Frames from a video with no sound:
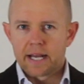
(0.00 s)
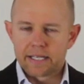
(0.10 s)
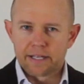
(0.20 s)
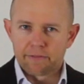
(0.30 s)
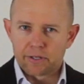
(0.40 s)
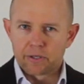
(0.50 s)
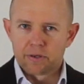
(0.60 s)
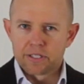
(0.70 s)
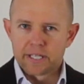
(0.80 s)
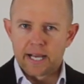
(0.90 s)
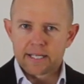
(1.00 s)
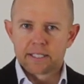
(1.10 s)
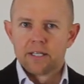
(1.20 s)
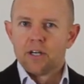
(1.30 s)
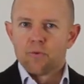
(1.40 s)
out your different
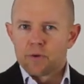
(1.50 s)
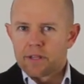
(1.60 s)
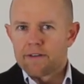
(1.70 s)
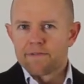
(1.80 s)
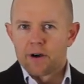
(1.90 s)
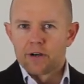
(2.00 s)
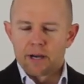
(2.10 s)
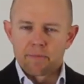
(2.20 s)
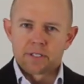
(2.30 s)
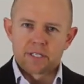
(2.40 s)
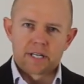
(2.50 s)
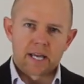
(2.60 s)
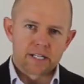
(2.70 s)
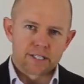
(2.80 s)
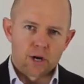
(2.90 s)
contacts with their phone numbers
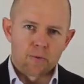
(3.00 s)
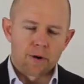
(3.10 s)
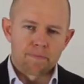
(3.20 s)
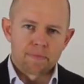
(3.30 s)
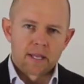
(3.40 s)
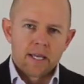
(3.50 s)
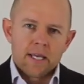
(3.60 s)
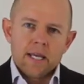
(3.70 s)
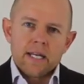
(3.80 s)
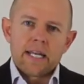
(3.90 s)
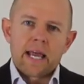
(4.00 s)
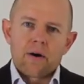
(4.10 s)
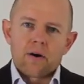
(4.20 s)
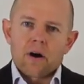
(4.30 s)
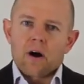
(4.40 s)
and so on.
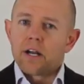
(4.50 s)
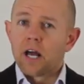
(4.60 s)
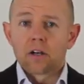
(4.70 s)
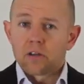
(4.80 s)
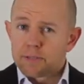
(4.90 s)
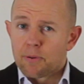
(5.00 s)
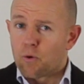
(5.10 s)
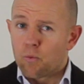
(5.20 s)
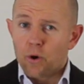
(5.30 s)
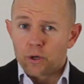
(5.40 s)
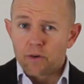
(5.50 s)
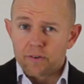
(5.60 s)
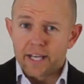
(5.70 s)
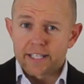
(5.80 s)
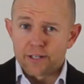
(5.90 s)
Now, I know lots of people work off
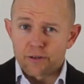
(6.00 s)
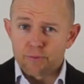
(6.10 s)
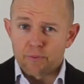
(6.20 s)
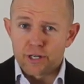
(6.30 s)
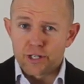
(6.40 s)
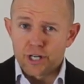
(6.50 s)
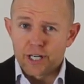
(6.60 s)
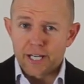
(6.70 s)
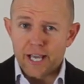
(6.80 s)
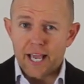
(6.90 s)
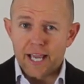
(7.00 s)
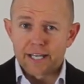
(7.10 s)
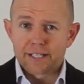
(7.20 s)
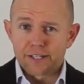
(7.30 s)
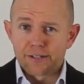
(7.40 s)
an Excel spreadsheet,
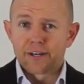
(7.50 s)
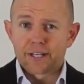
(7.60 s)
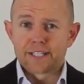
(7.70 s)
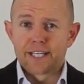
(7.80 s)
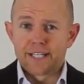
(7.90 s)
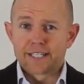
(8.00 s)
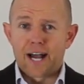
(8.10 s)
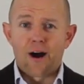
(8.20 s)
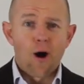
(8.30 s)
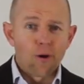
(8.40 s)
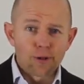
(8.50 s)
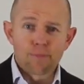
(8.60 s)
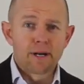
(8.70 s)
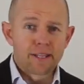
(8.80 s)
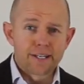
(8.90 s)
and like I said, it's a whole
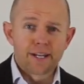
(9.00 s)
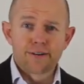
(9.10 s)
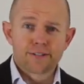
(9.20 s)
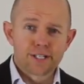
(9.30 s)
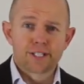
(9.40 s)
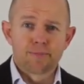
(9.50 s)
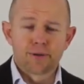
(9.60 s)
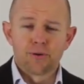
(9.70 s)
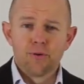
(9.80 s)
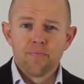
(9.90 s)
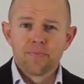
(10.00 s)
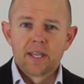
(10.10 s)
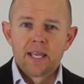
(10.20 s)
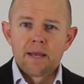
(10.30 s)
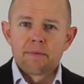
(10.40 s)
lot better than no system at all.
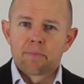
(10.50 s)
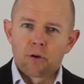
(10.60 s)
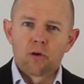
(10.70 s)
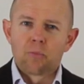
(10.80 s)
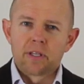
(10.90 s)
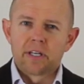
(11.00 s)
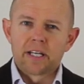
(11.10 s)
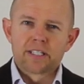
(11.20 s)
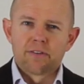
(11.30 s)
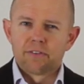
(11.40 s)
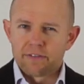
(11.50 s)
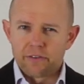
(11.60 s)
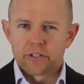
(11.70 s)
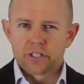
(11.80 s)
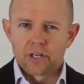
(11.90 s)
The problem with it, it's not very
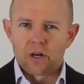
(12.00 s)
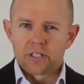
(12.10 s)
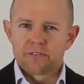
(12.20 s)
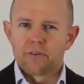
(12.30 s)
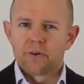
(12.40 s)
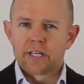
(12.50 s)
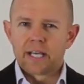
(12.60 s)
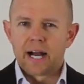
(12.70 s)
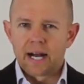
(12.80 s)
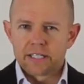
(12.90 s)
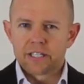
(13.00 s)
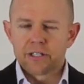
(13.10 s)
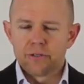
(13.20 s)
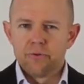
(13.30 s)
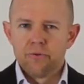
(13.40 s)
versatile. It's very hard to
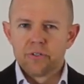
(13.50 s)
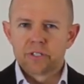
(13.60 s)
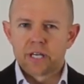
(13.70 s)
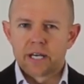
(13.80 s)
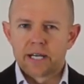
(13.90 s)
use.